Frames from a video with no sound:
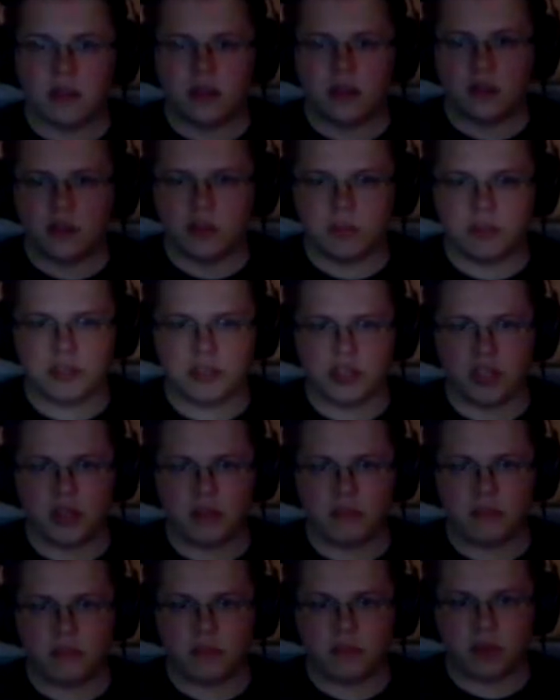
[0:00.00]
Super
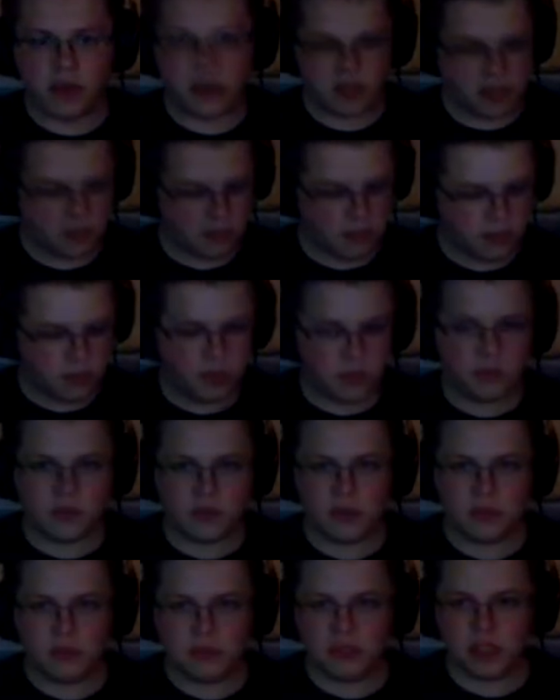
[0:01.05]
jump, Crescent Moon, super